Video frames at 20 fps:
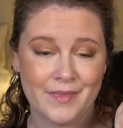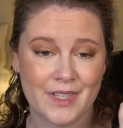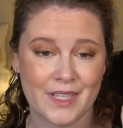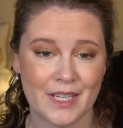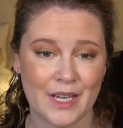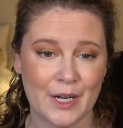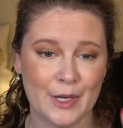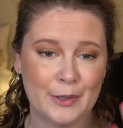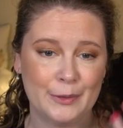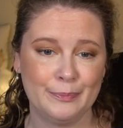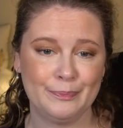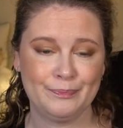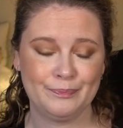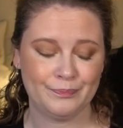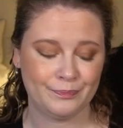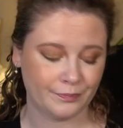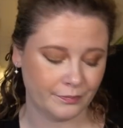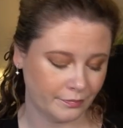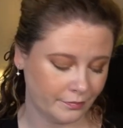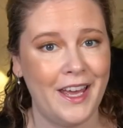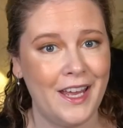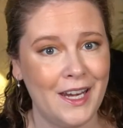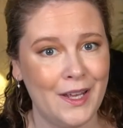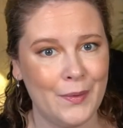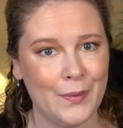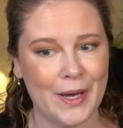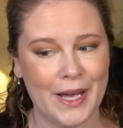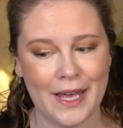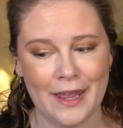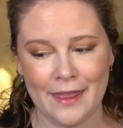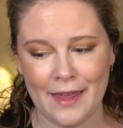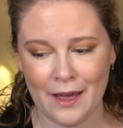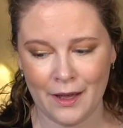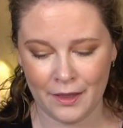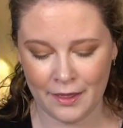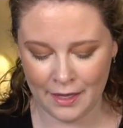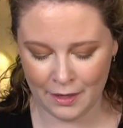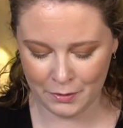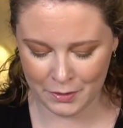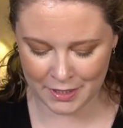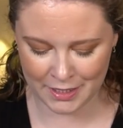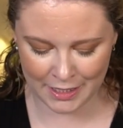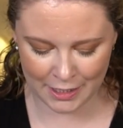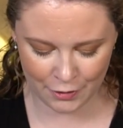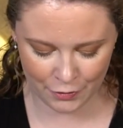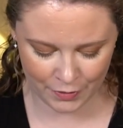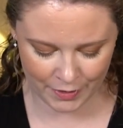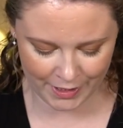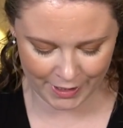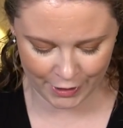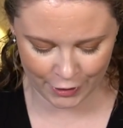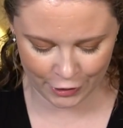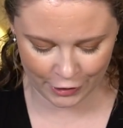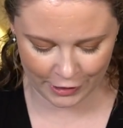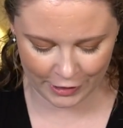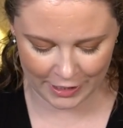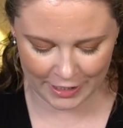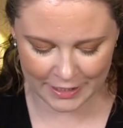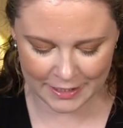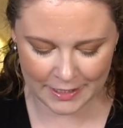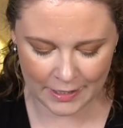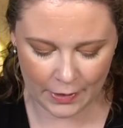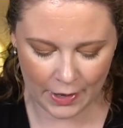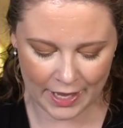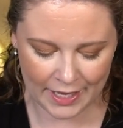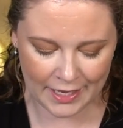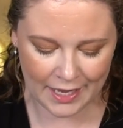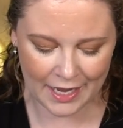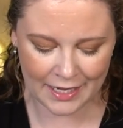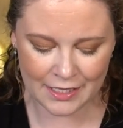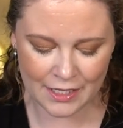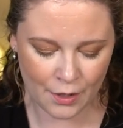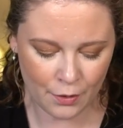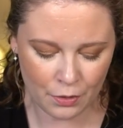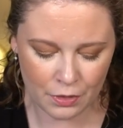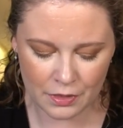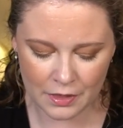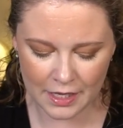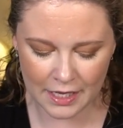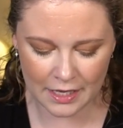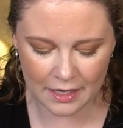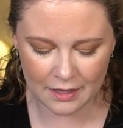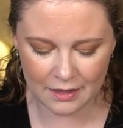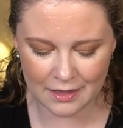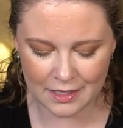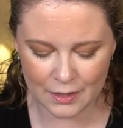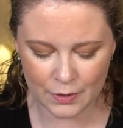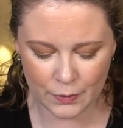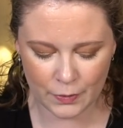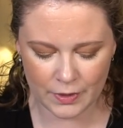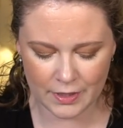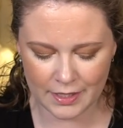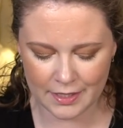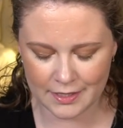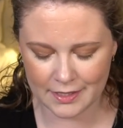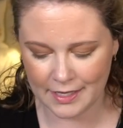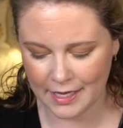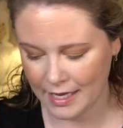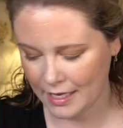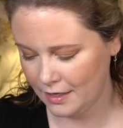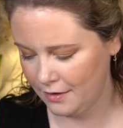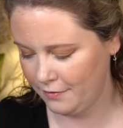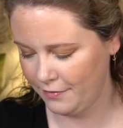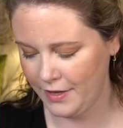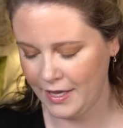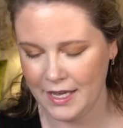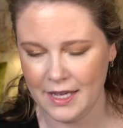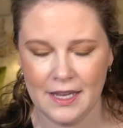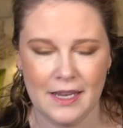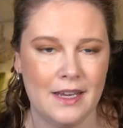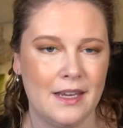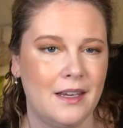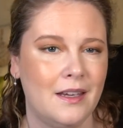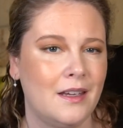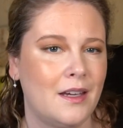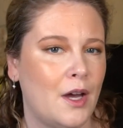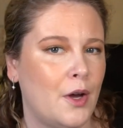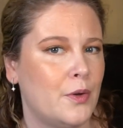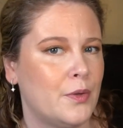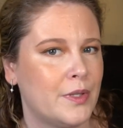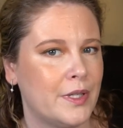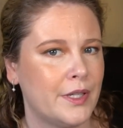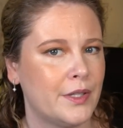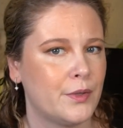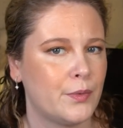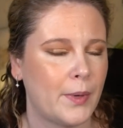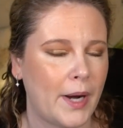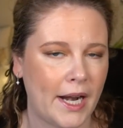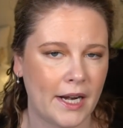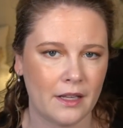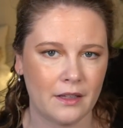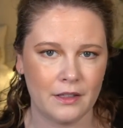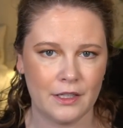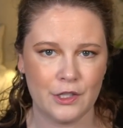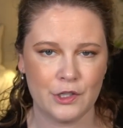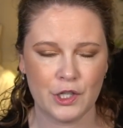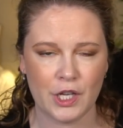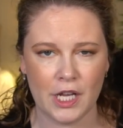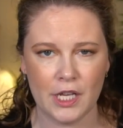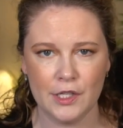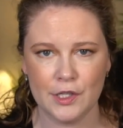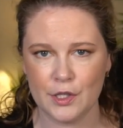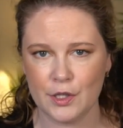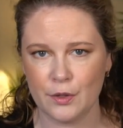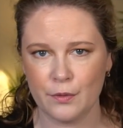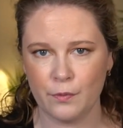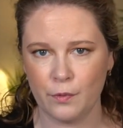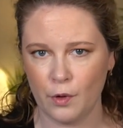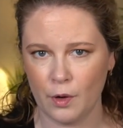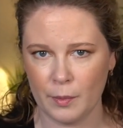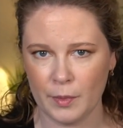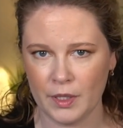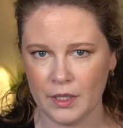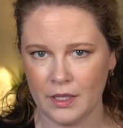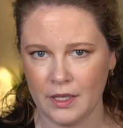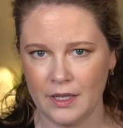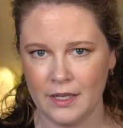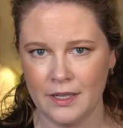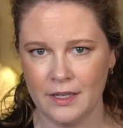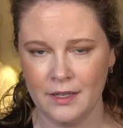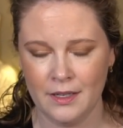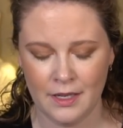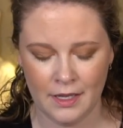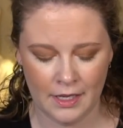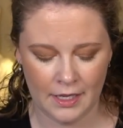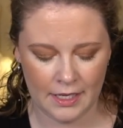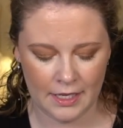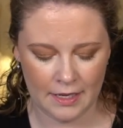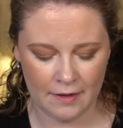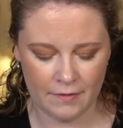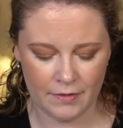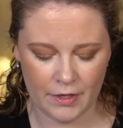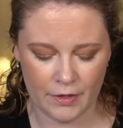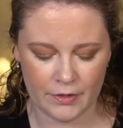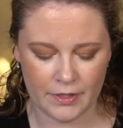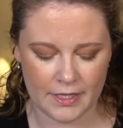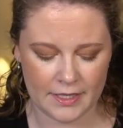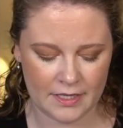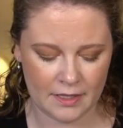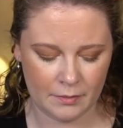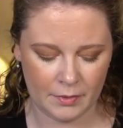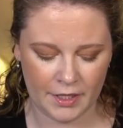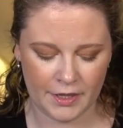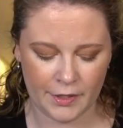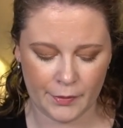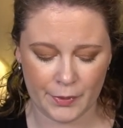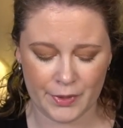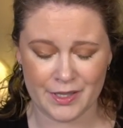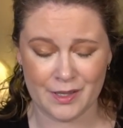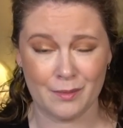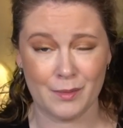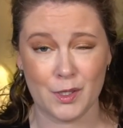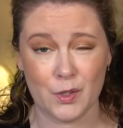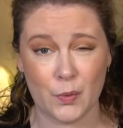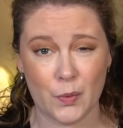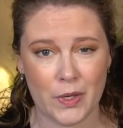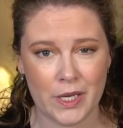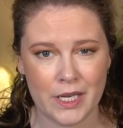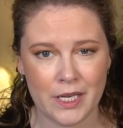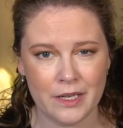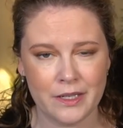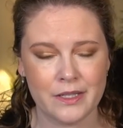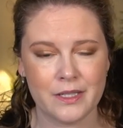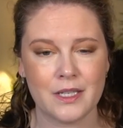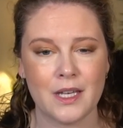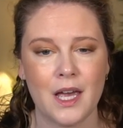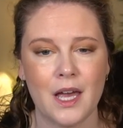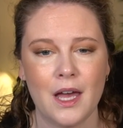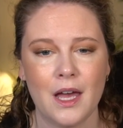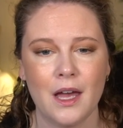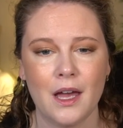So anyway, that, that was an interesting journey. So I, I don't think this was kind of a Kosas radically changed the formula, even though it does seem like there were some tweaks.